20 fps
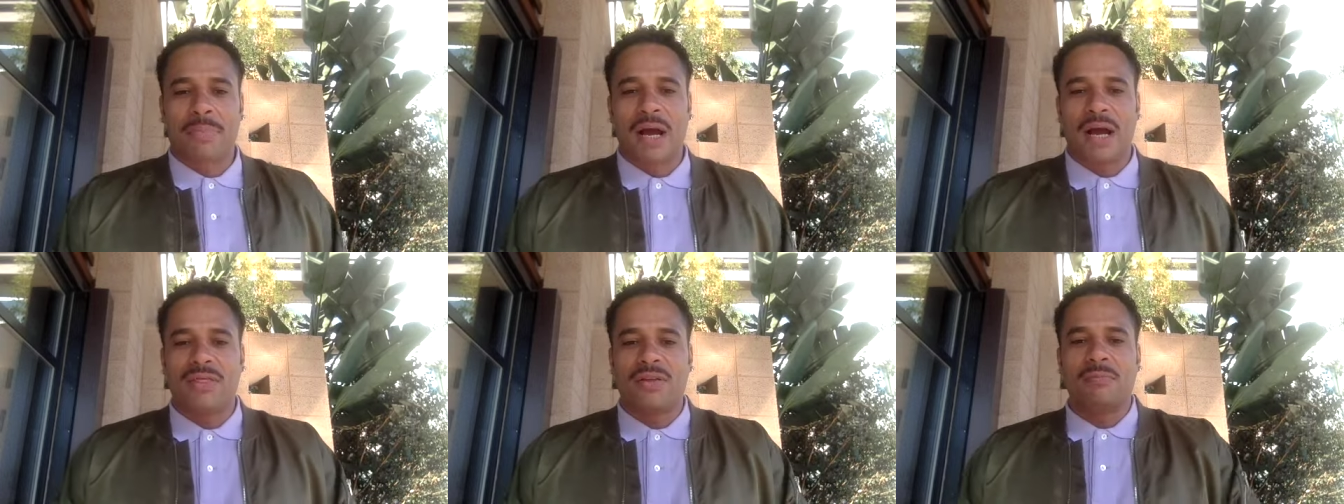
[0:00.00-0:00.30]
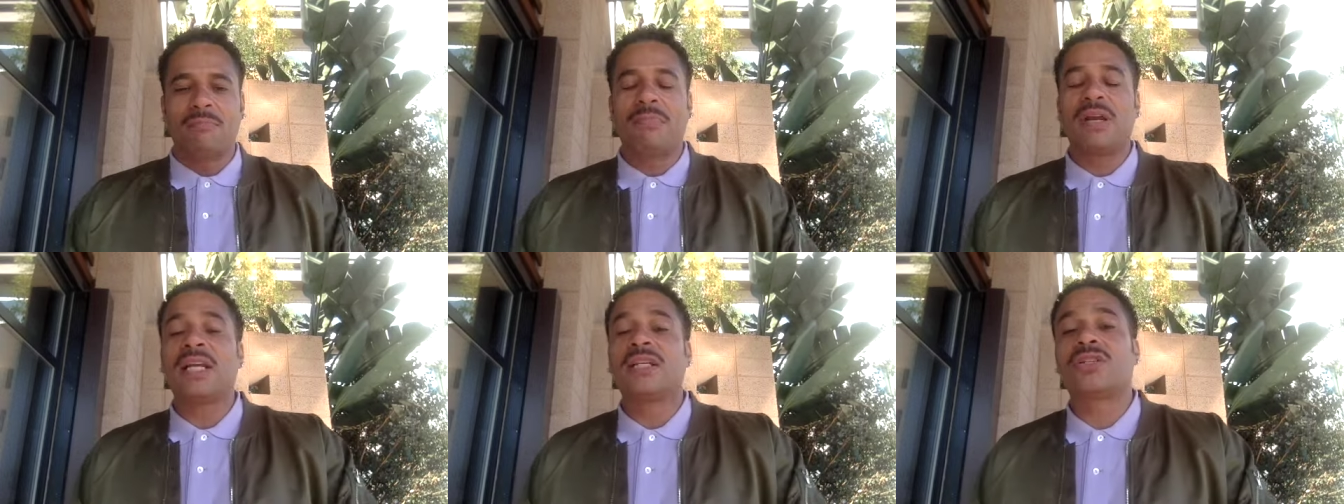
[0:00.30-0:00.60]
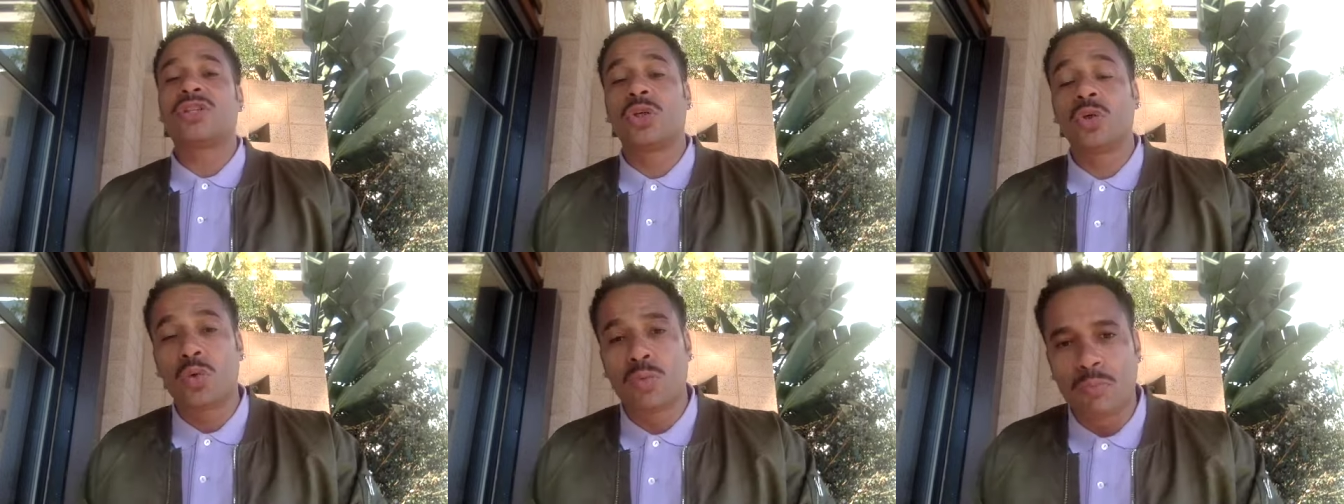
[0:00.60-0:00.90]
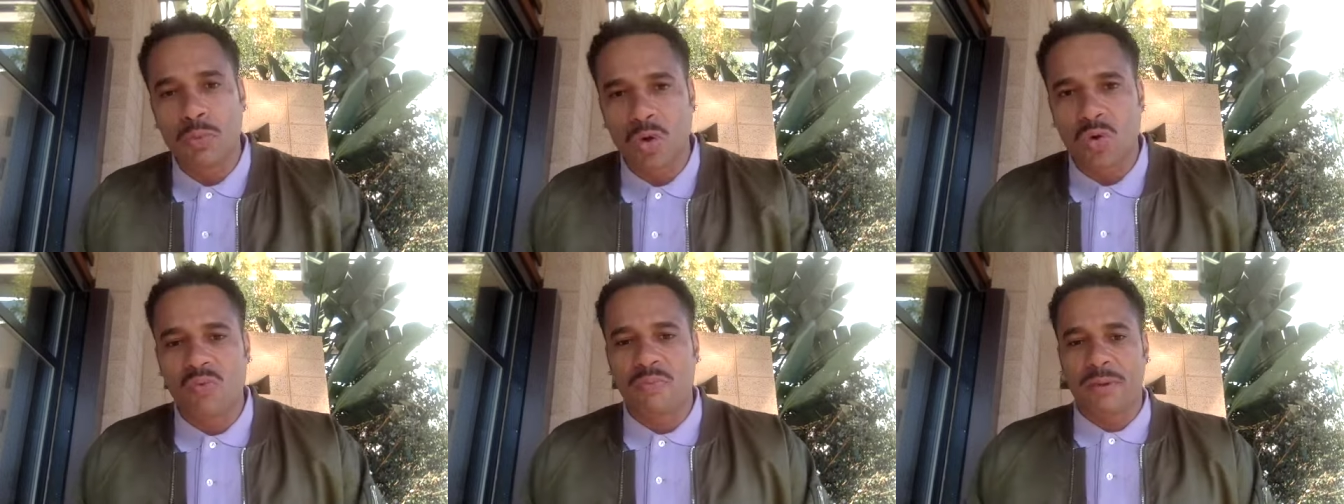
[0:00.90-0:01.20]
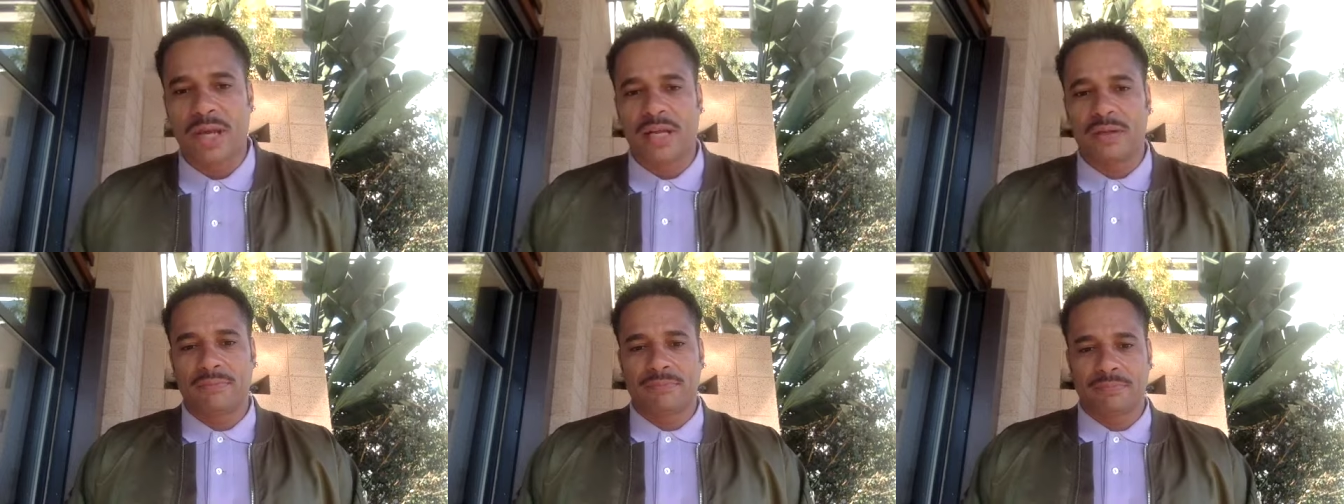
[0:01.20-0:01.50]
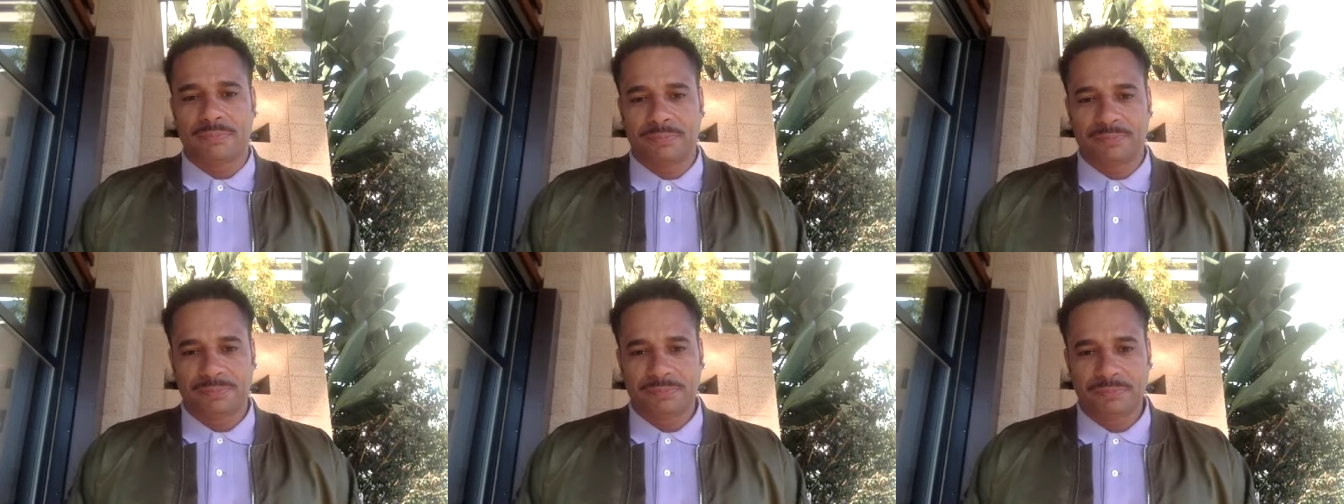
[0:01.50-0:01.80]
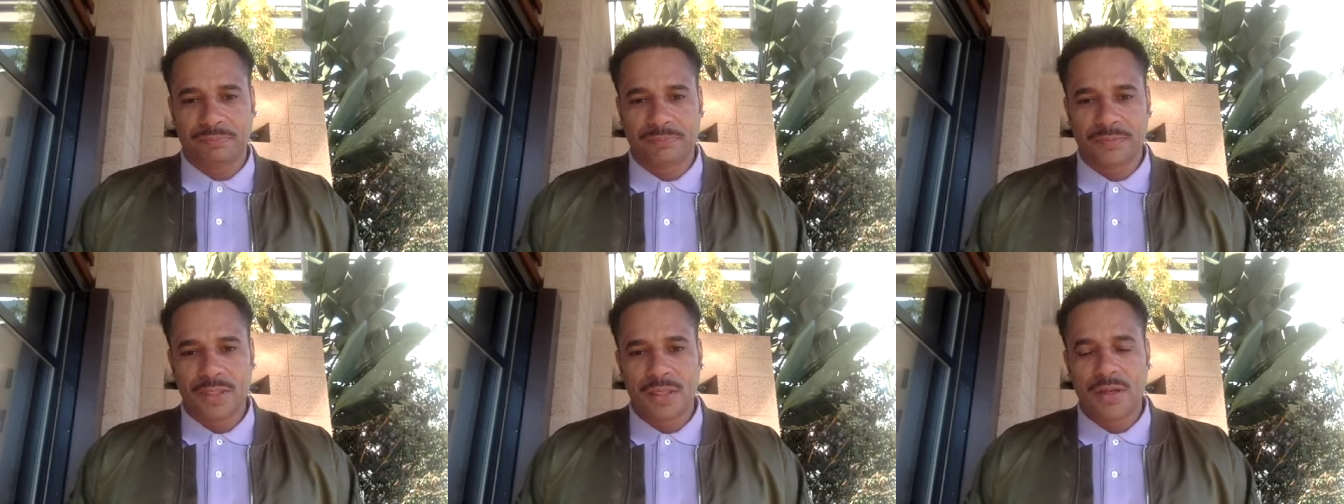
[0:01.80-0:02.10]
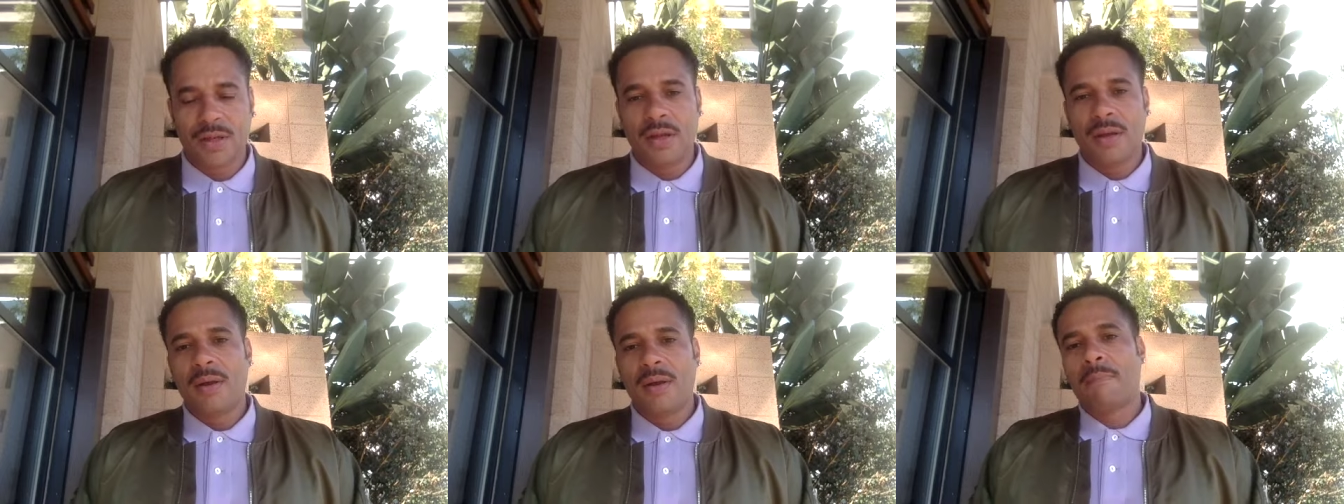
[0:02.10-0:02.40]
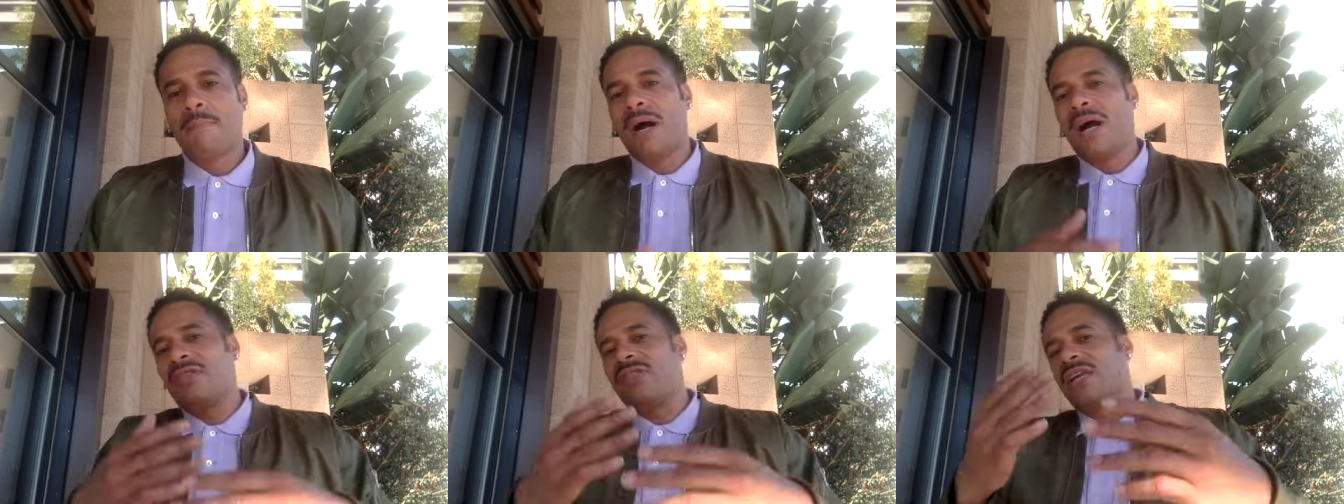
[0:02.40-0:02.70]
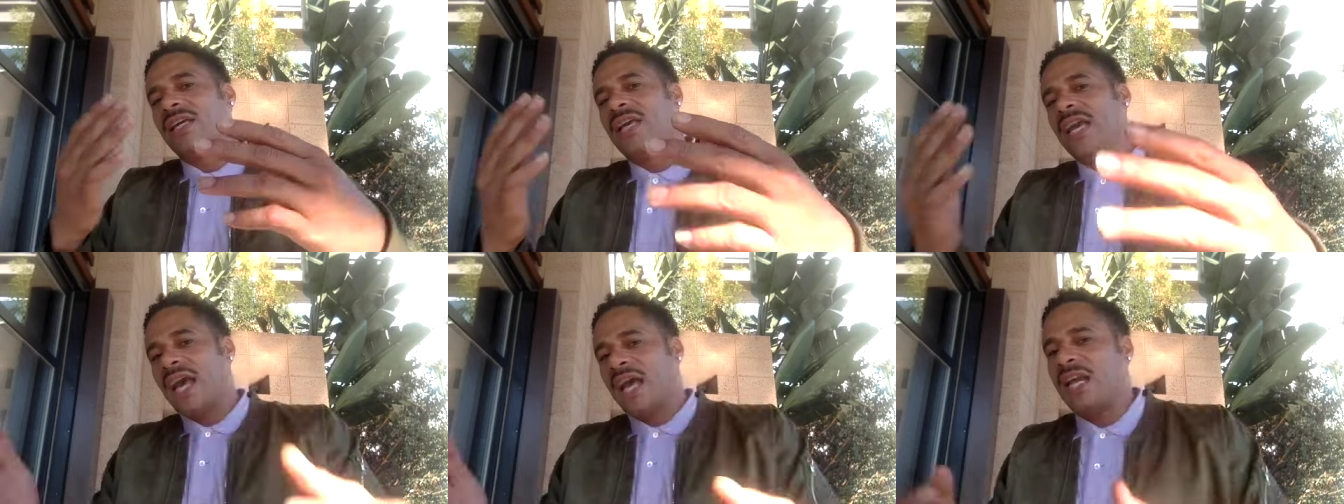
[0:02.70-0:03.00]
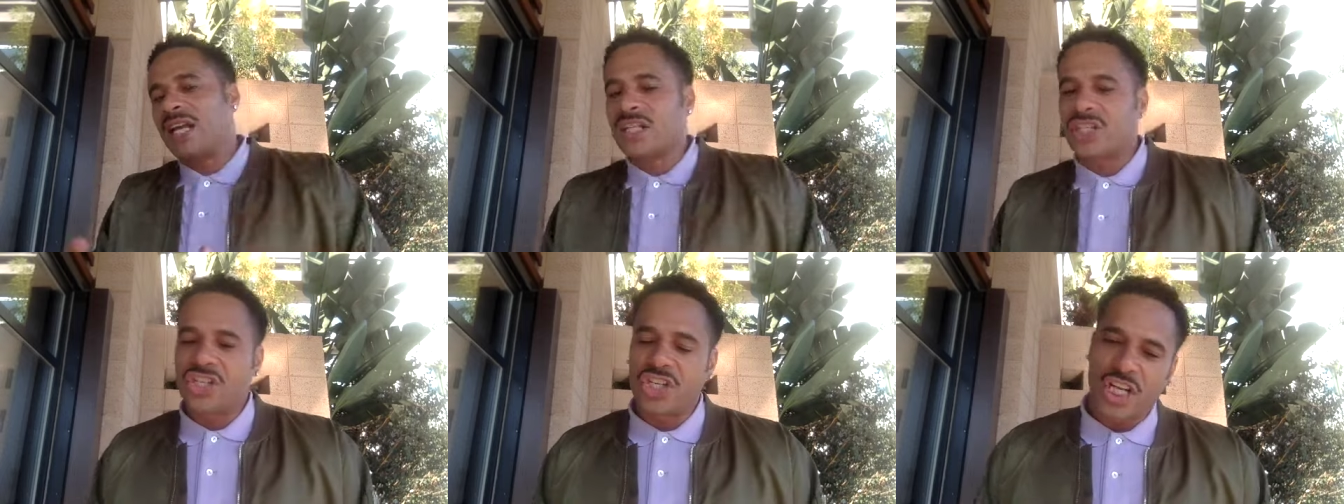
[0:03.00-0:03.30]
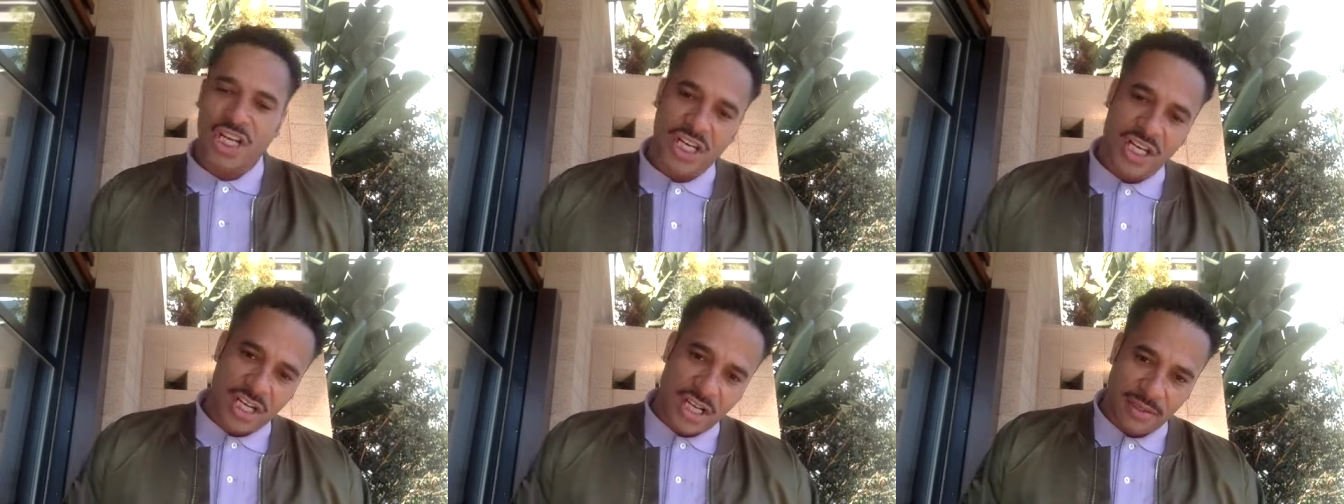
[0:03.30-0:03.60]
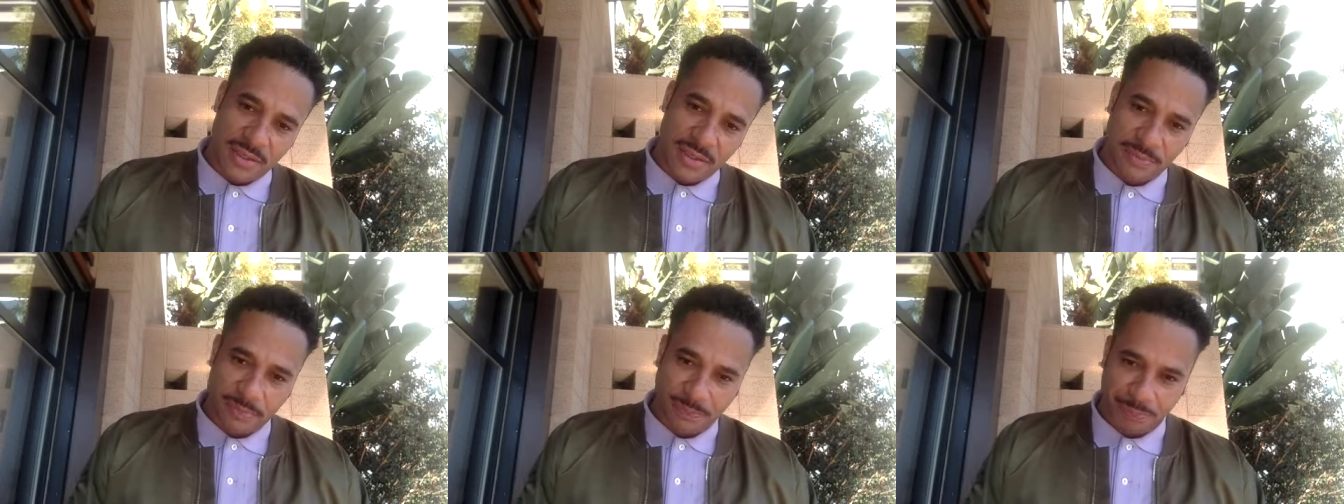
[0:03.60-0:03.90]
by the Me Too movement, by the gay agenda,